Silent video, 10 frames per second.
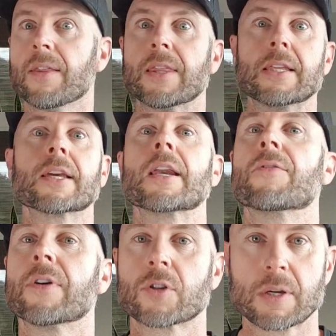then you're going to
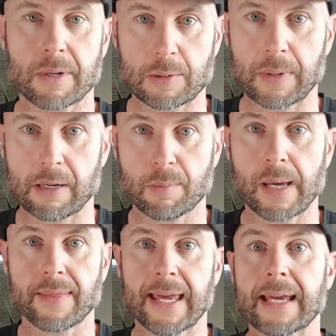feel so much better
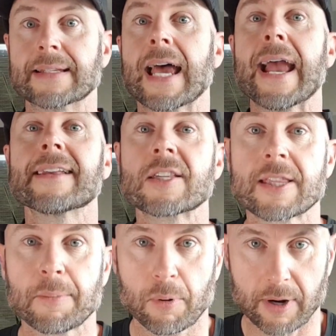about that. It takes
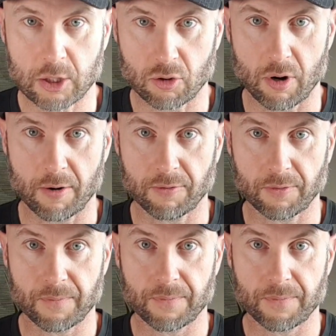the pressure off.